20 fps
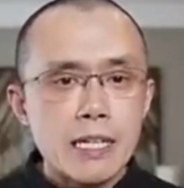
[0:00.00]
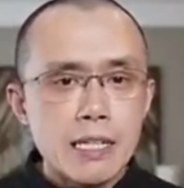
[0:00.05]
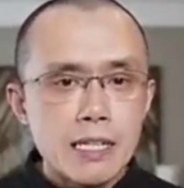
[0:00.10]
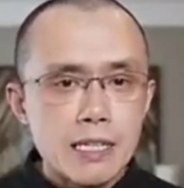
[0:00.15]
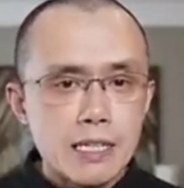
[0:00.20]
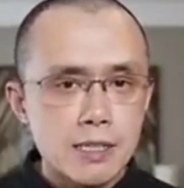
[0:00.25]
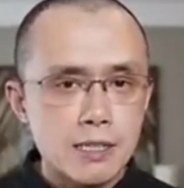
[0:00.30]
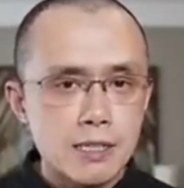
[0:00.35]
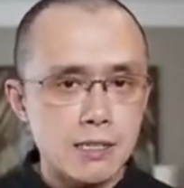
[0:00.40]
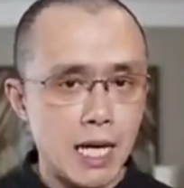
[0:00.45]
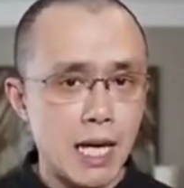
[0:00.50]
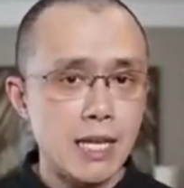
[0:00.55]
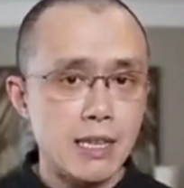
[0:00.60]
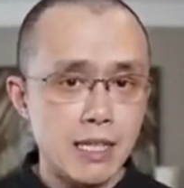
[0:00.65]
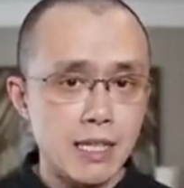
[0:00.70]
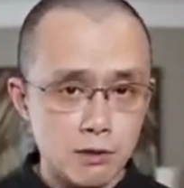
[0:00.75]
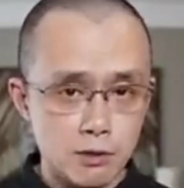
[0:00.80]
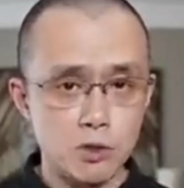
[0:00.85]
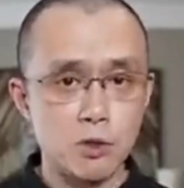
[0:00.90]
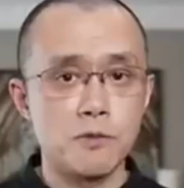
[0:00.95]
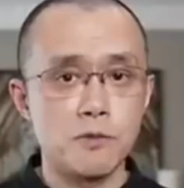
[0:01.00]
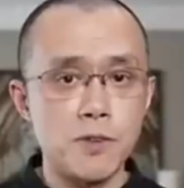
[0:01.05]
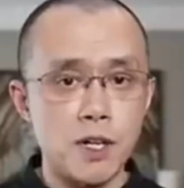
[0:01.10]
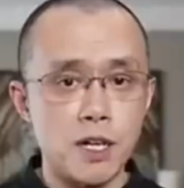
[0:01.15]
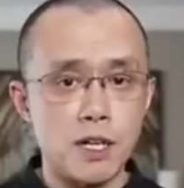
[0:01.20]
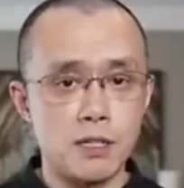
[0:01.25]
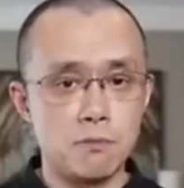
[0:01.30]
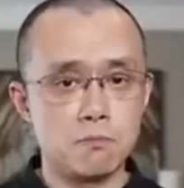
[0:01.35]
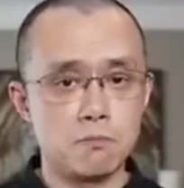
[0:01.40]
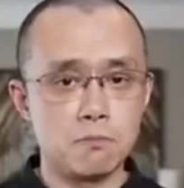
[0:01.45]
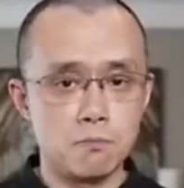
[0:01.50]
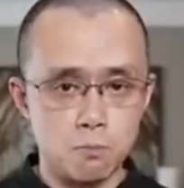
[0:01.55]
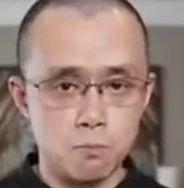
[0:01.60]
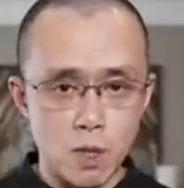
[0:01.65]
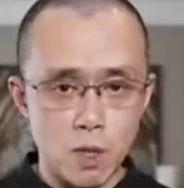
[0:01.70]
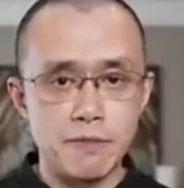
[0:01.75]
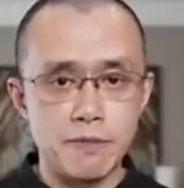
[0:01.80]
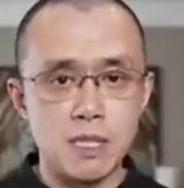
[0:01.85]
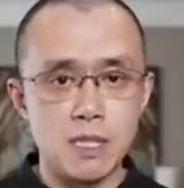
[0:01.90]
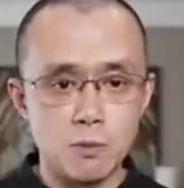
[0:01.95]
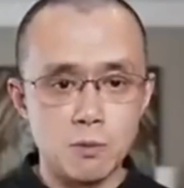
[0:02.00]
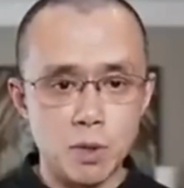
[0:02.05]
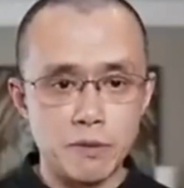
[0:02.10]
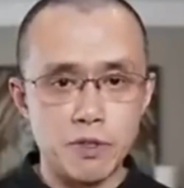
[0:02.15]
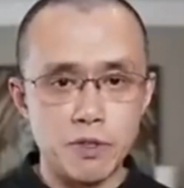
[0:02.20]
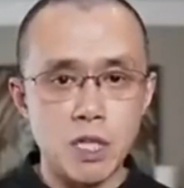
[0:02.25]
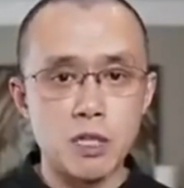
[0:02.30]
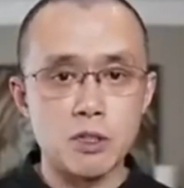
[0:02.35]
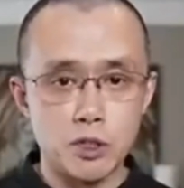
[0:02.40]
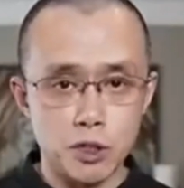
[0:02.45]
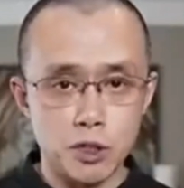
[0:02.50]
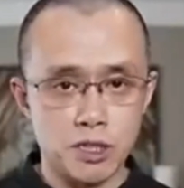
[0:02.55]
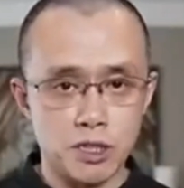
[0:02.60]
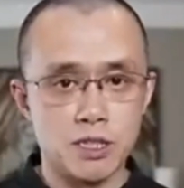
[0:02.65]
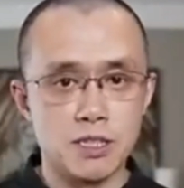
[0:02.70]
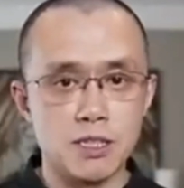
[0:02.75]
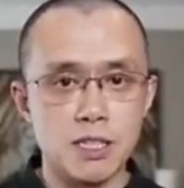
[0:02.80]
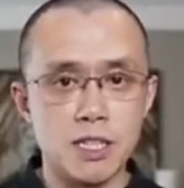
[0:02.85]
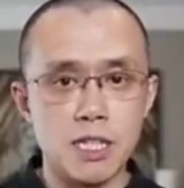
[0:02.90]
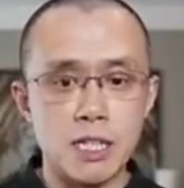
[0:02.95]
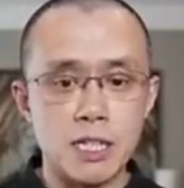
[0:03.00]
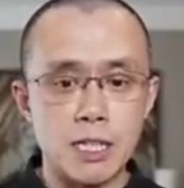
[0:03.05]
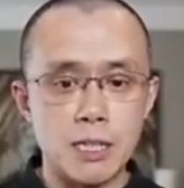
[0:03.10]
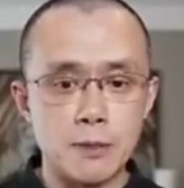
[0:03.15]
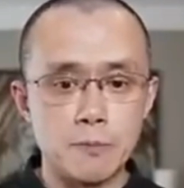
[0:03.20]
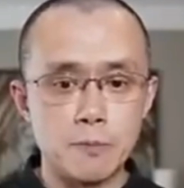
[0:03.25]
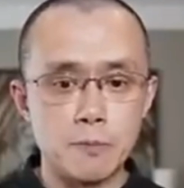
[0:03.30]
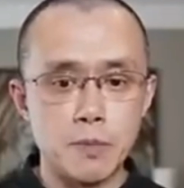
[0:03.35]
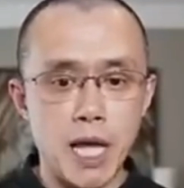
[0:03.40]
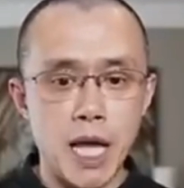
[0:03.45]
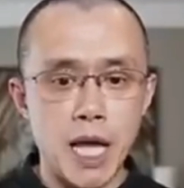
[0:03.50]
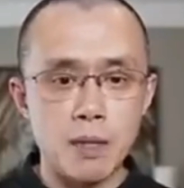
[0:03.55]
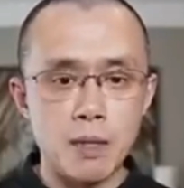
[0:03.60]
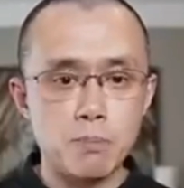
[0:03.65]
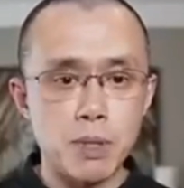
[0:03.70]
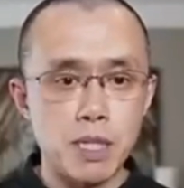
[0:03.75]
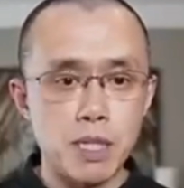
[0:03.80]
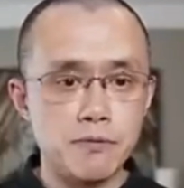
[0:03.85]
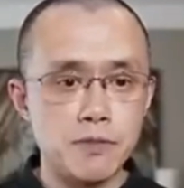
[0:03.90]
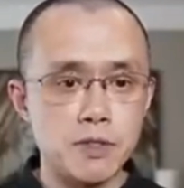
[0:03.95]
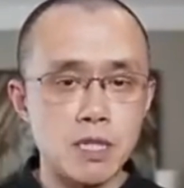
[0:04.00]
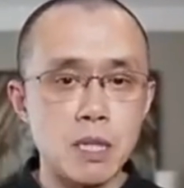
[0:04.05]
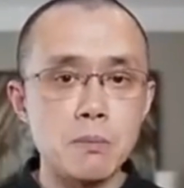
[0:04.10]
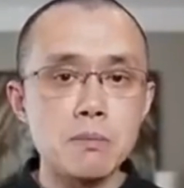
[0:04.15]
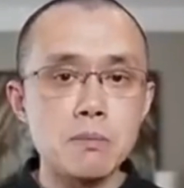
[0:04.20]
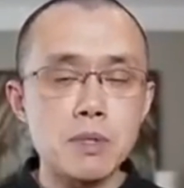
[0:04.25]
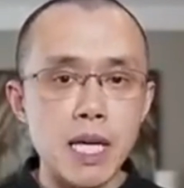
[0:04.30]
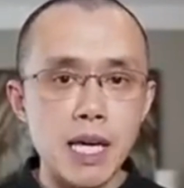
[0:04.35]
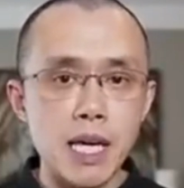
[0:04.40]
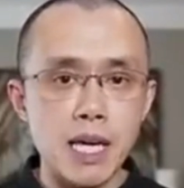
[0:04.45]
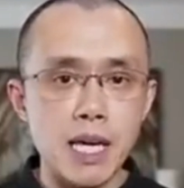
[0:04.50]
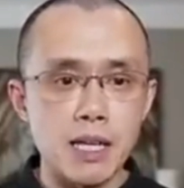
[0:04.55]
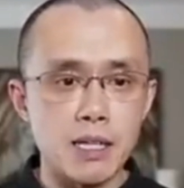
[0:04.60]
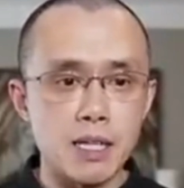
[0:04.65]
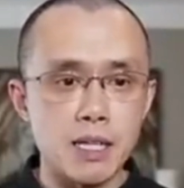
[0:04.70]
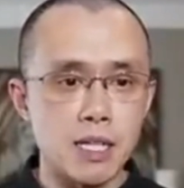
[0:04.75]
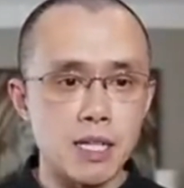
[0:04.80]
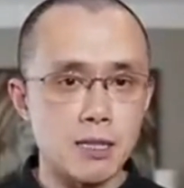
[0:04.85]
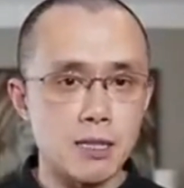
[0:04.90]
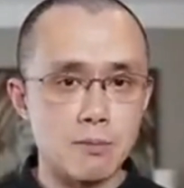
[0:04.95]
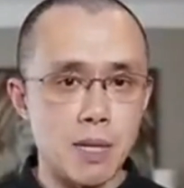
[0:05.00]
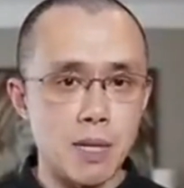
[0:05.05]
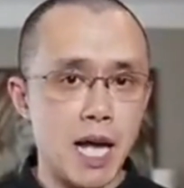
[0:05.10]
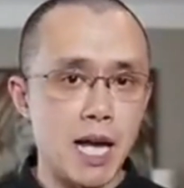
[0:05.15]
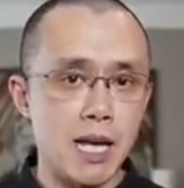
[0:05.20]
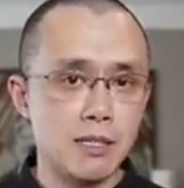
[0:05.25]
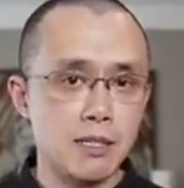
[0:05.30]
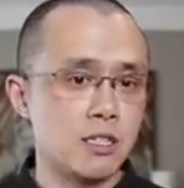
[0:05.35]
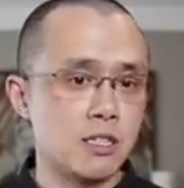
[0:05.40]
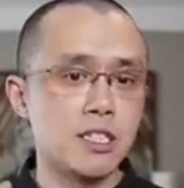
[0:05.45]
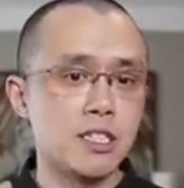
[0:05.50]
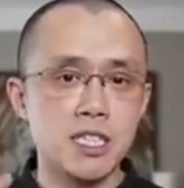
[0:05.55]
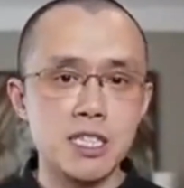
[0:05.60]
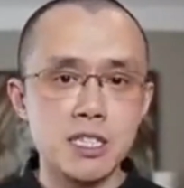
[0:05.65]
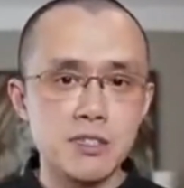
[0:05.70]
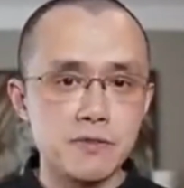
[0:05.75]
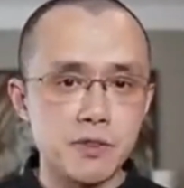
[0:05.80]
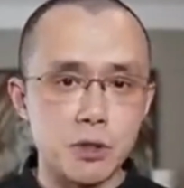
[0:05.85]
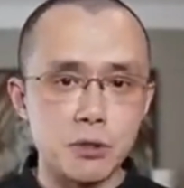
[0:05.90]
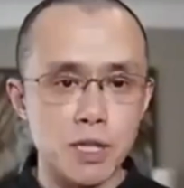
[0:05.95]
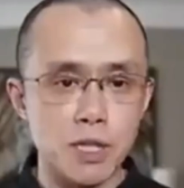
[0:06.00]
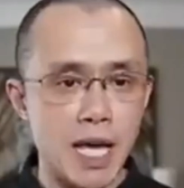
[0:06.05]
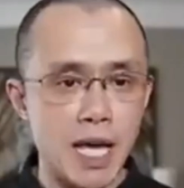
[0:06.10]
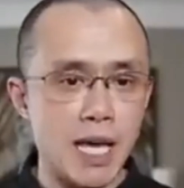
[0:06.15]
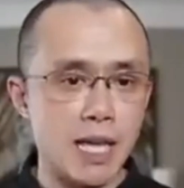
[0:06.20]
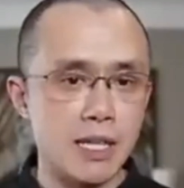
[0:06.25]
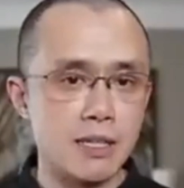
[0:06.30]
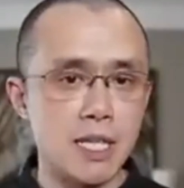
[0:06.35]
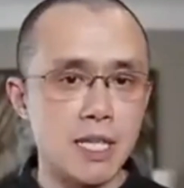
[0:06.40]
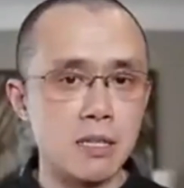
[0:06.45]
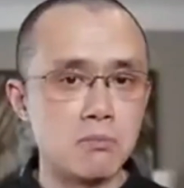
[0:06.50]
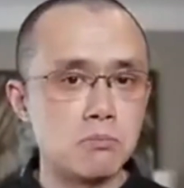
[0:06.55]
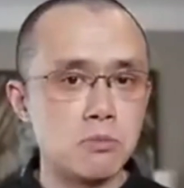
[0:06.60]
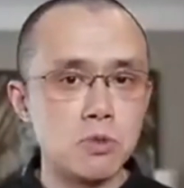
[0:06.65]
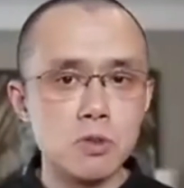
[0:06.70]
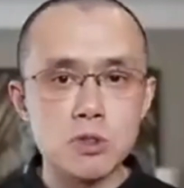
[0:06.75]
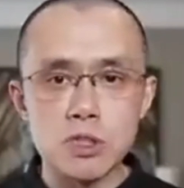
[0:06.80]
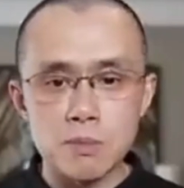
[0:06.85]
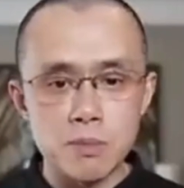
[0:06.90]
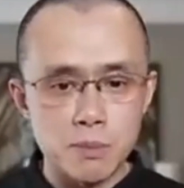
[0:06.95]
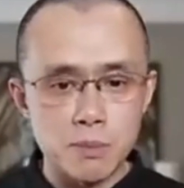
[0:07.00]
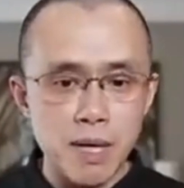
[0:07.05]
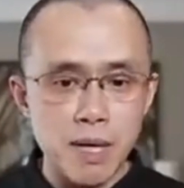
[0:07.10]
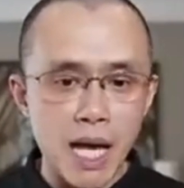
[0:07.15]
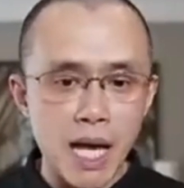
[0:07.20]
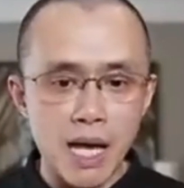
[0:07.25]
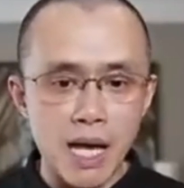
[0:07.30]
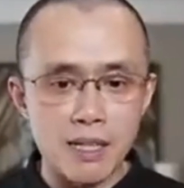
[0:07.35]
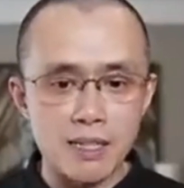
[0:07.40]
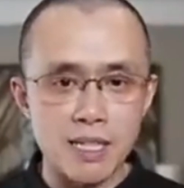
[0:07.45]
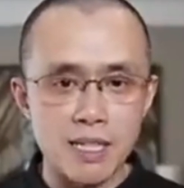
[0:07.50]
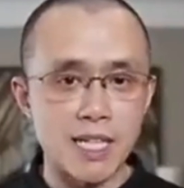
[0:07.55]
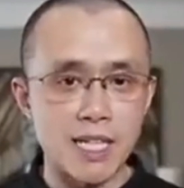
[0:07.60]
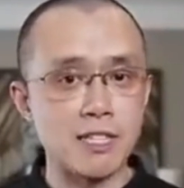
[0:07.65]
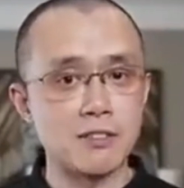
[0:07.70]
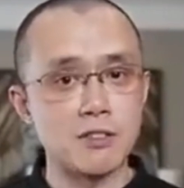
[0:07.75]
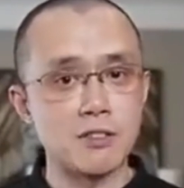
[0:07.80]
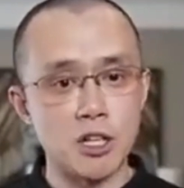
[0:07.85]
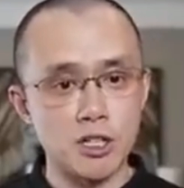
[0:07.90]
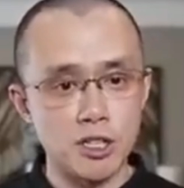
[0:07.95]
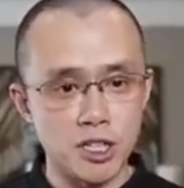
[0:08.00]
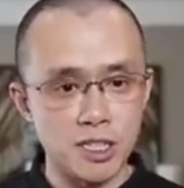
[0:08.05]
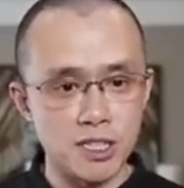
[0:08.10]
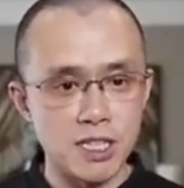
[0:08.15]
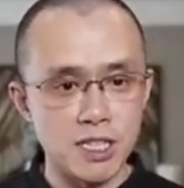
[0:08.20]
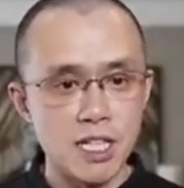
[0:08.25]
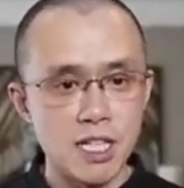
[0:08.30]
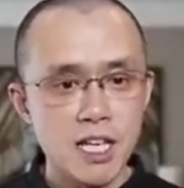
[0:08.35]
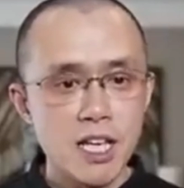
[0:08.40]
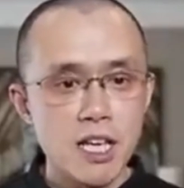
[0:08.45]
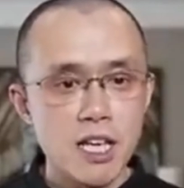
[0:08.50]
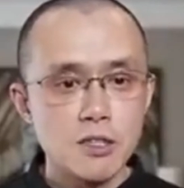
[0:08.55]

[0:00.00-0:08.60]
I think so far we've done good. But if someday I turn evil and then do something bad, then that's not good.